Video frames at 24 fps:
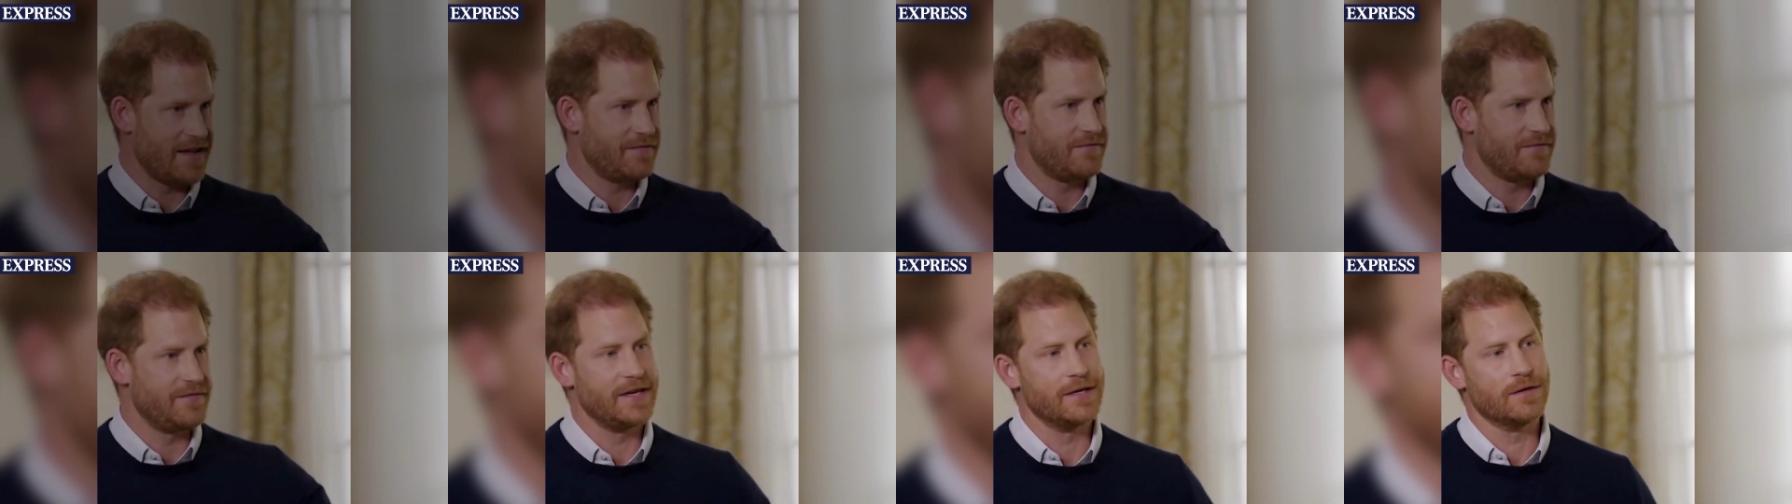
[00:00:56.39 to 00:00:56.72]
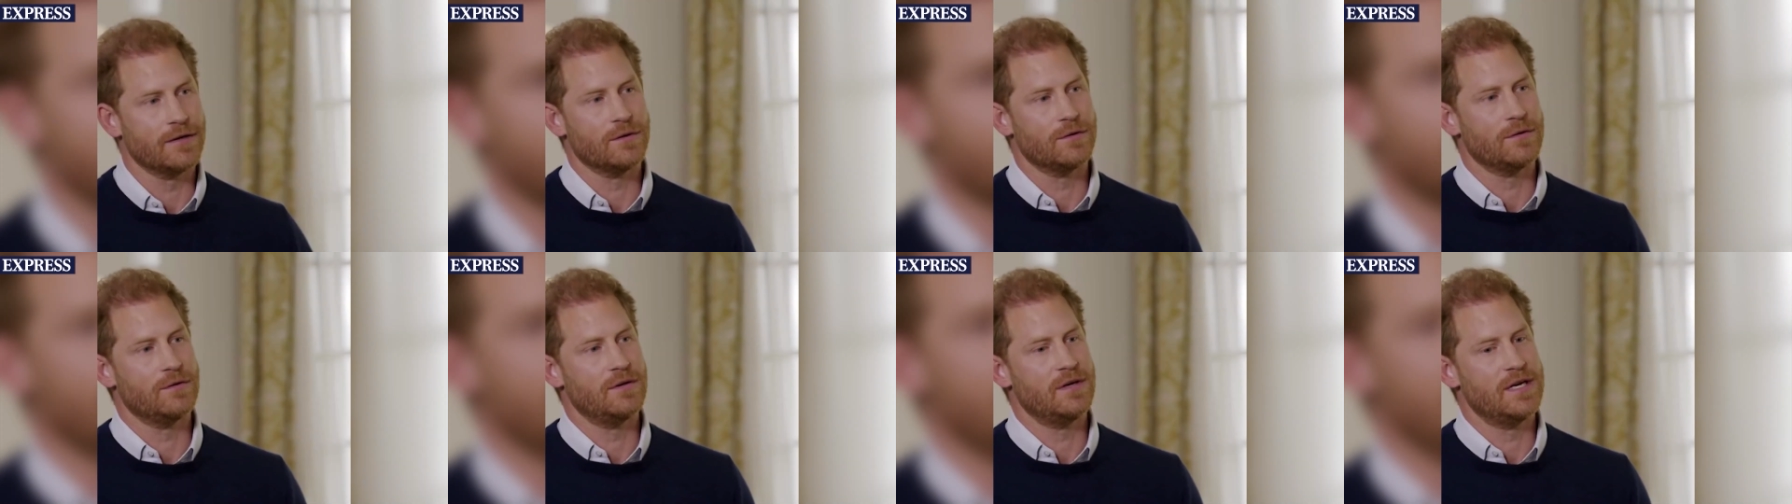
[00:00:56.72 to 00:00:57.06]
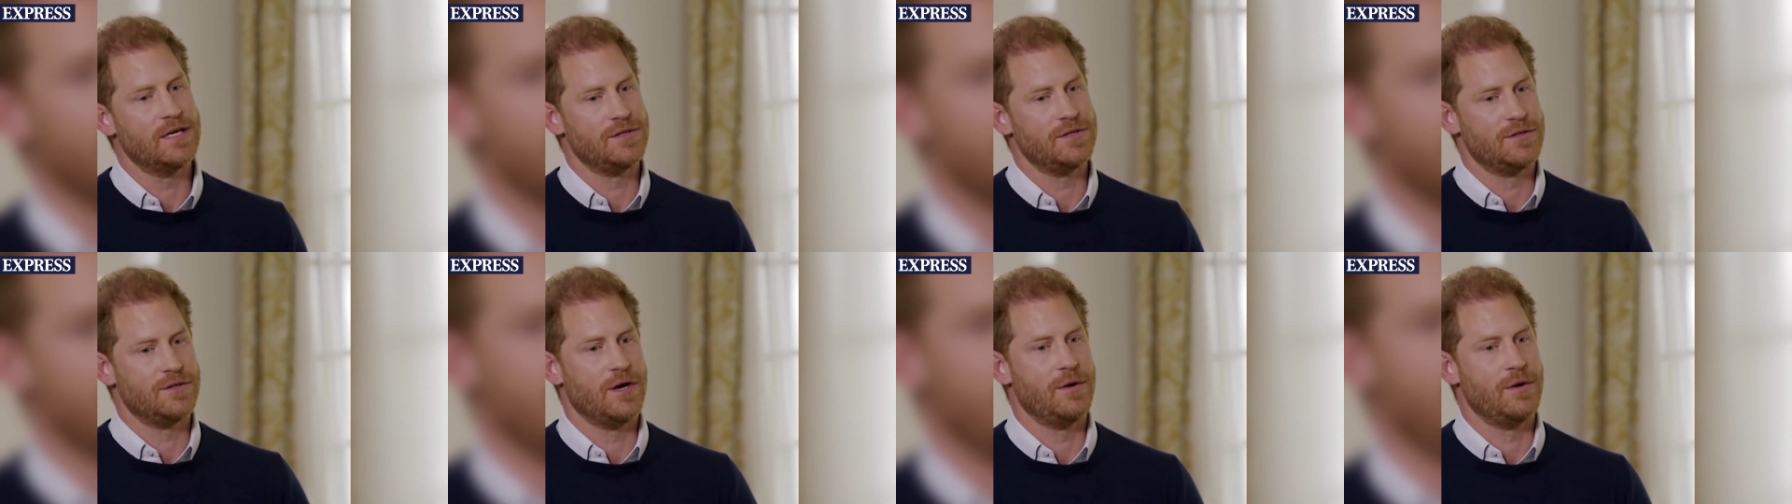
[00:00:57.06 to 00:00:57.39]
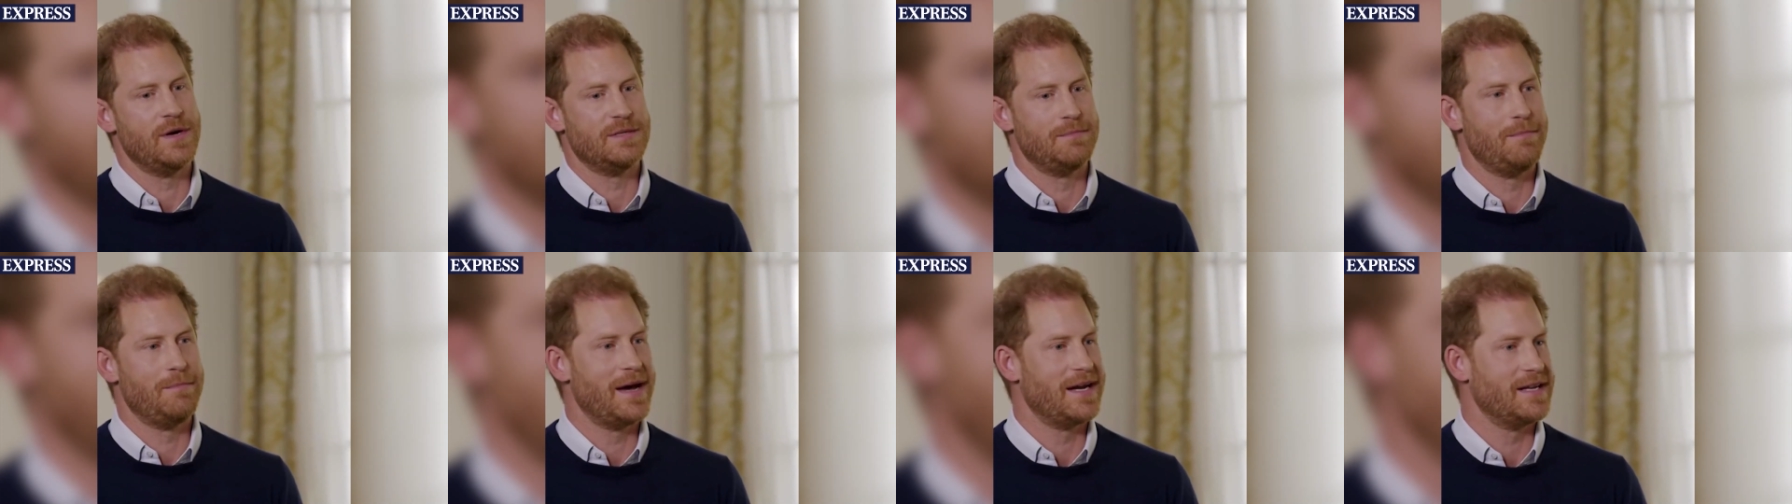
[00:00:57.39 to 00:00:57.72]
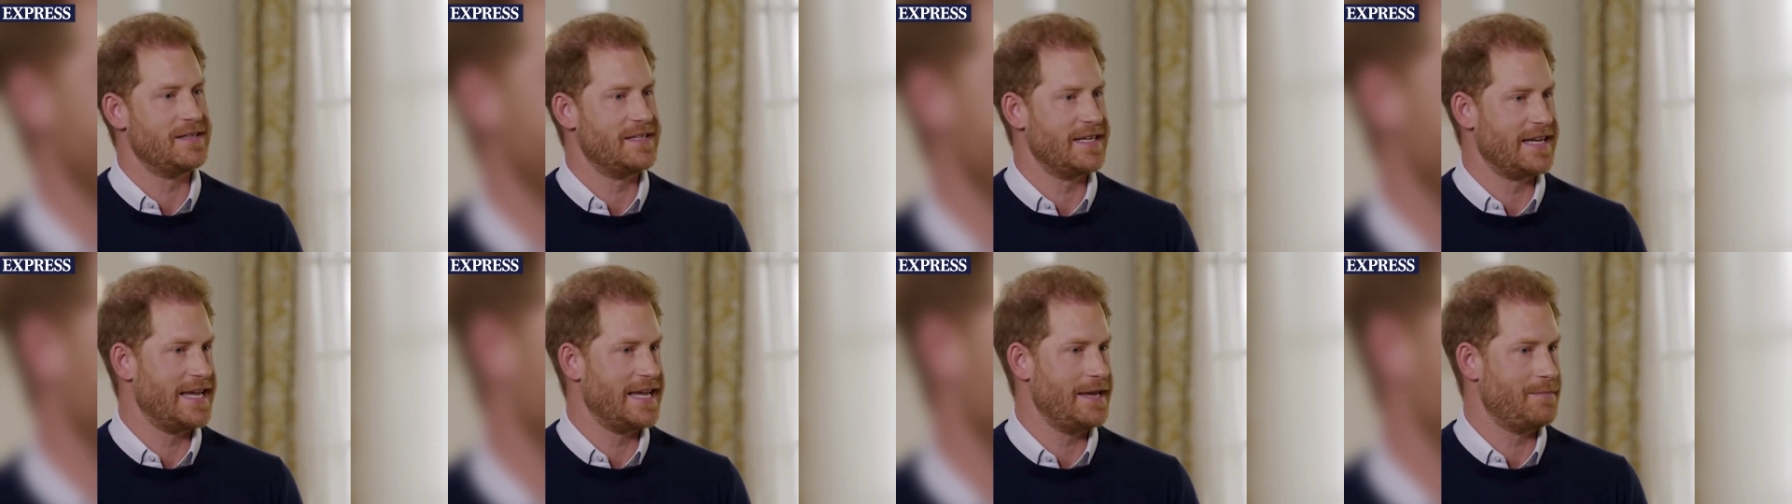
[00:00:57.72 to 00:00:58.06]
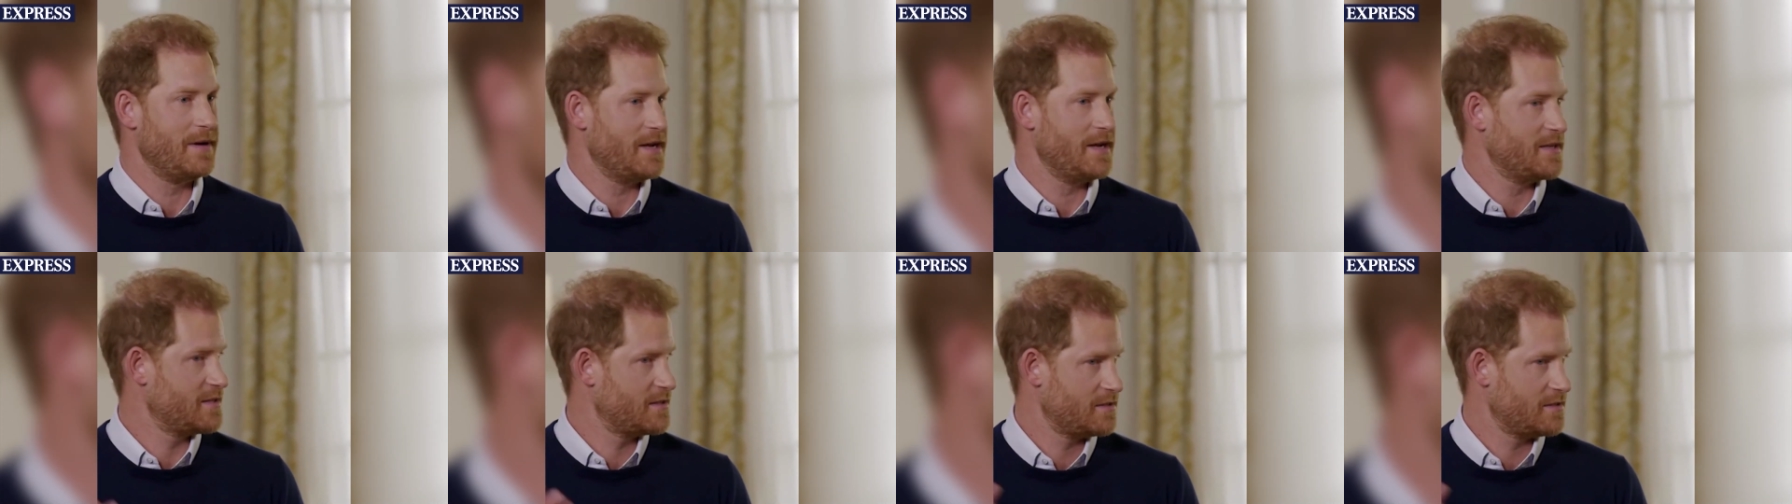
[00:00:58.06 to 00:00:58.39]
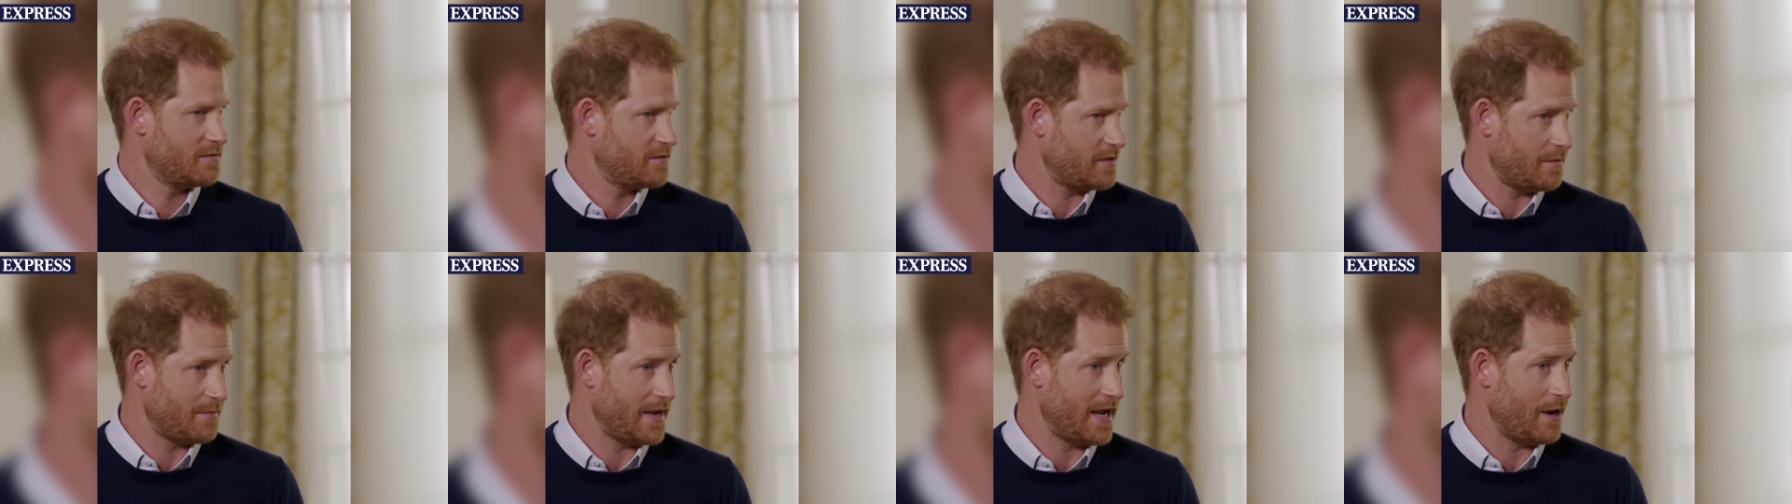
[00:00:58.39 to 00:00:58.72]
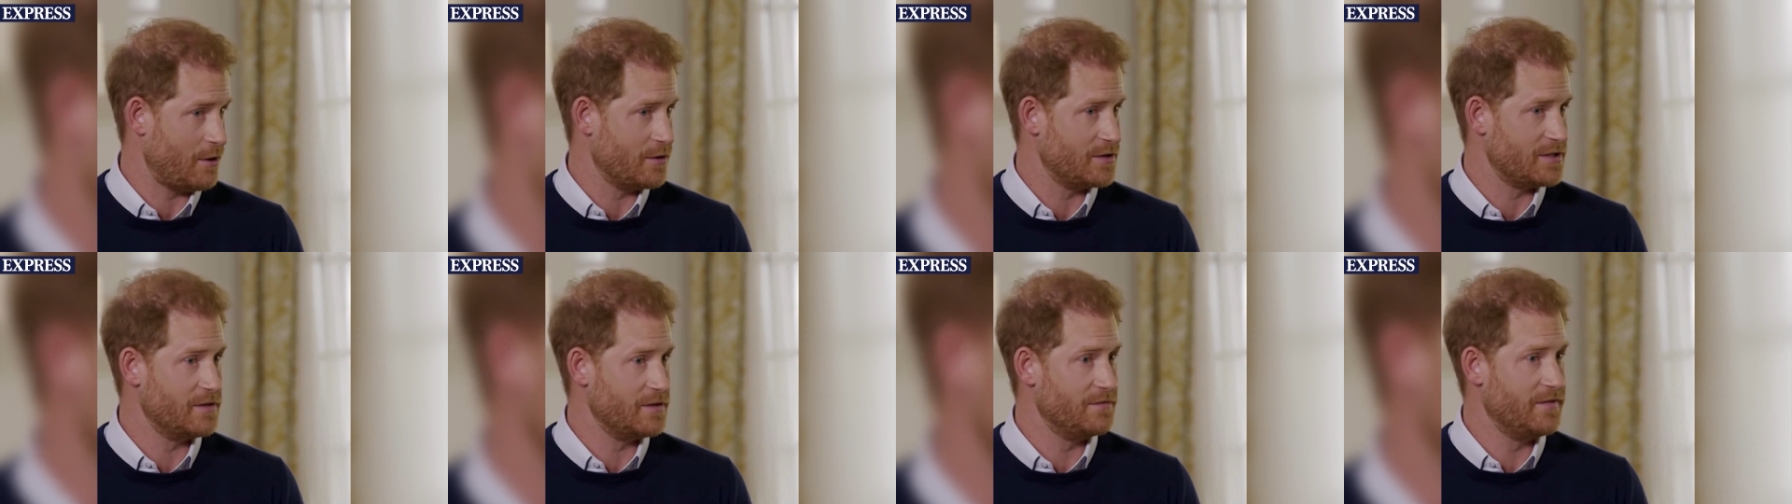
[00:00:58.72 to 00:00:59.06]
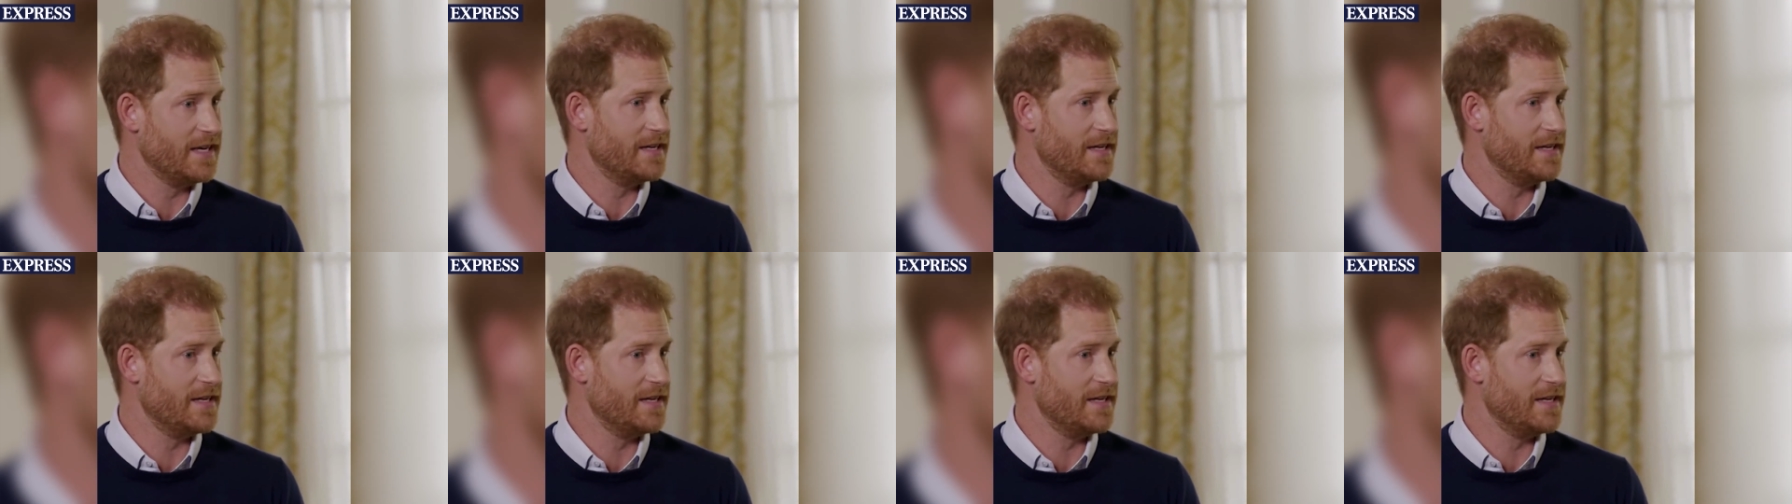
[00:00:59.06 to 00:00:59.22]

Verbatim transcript: They feel as though it's better to keep us somehow as the